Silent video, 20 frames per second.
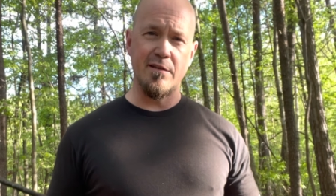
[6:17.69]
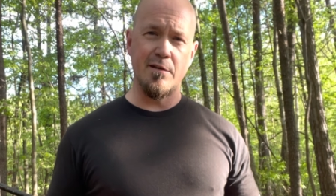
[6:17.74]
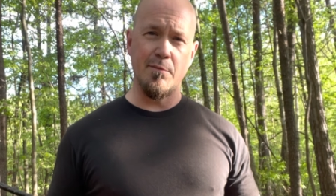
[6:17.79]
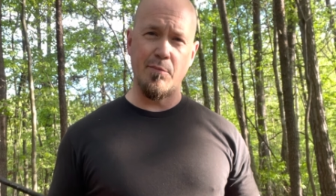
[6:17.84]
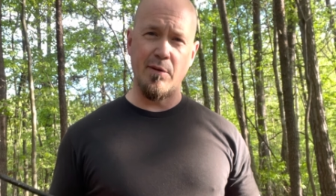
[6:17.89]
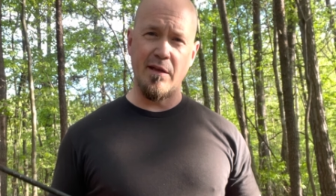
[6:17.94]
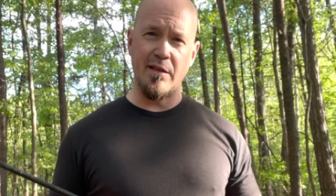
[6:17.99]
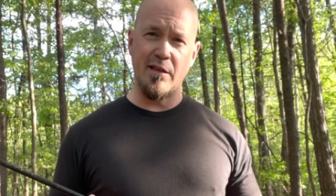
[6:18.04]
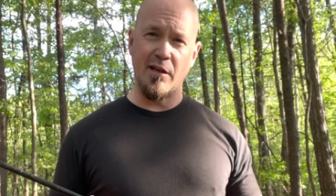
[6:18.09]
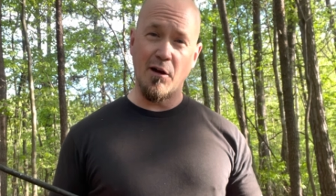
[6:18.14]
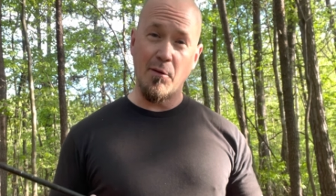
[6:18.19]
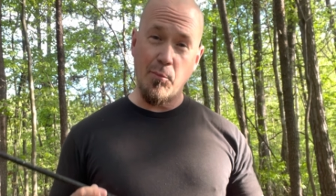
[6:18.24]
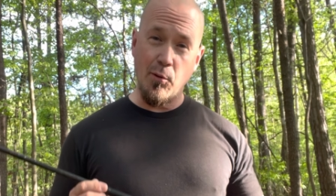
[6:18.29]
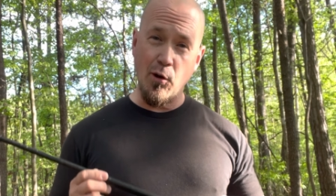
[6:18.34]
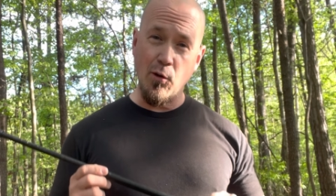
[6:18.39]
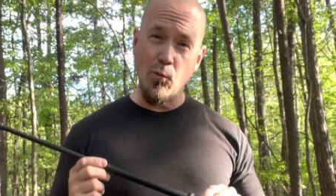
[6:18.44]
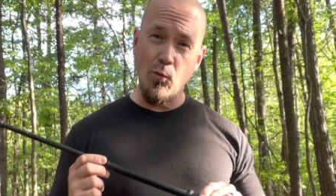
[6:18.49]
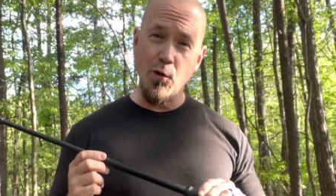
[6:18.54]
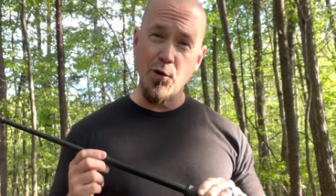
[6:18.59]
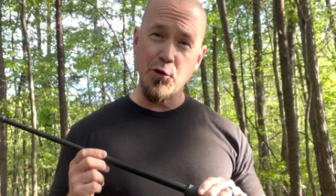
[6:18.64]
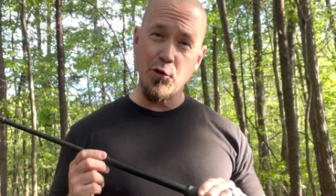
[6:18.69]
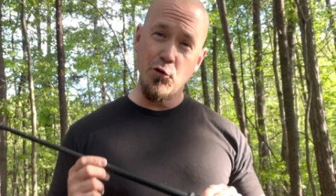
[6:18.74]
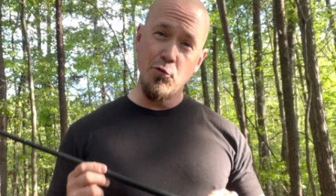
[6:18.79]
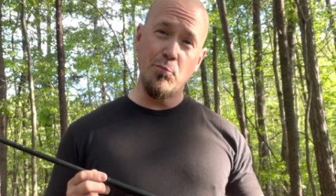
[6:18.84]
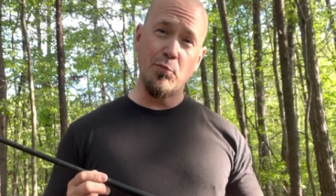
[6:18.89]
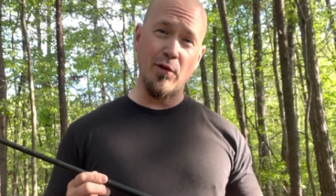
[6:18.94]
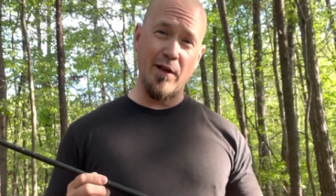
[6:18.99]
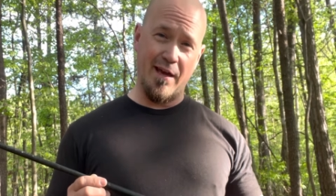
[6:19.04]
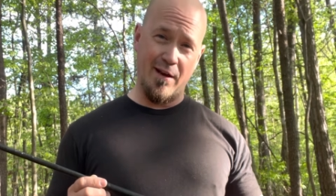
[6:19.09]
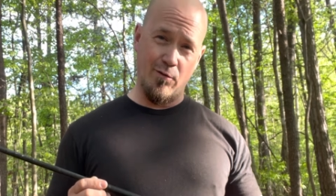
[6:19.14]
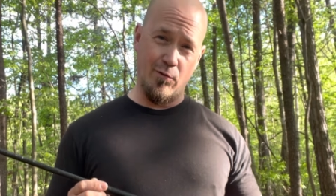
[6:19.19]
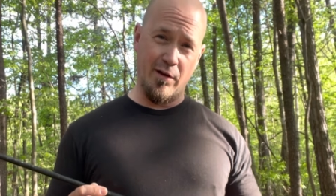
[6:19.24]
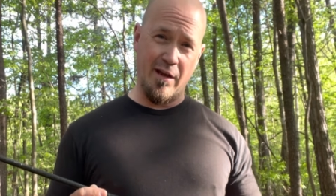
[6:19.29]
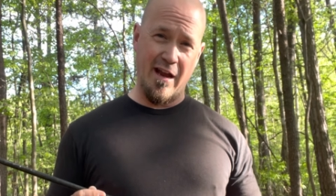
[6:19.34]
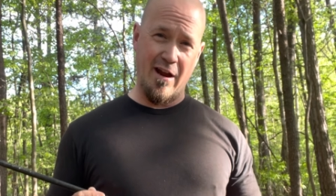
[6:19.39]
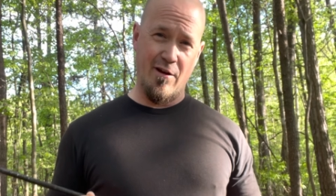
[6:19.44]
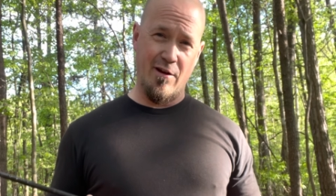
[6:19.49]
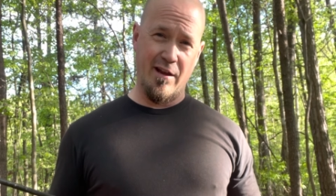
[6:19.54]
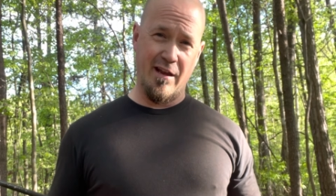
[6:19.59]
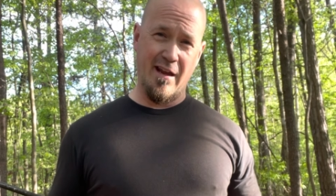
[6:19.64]
depending upon what you plan on
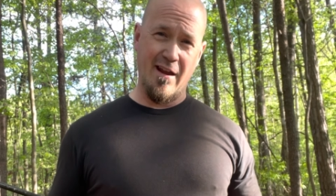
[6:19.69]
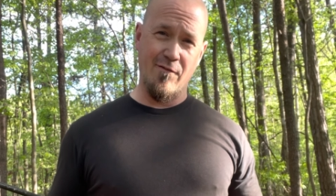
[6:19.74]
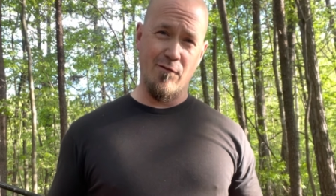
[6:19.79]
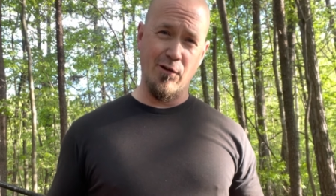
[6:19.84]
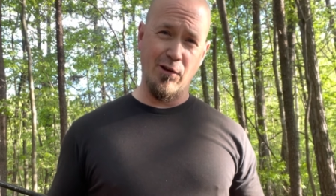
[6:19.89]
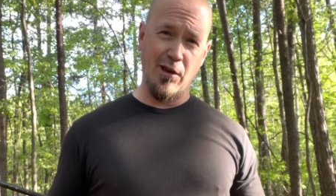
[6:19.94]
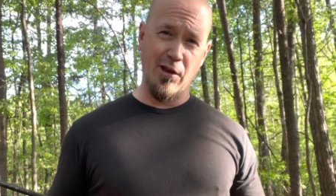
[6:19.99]
carrying every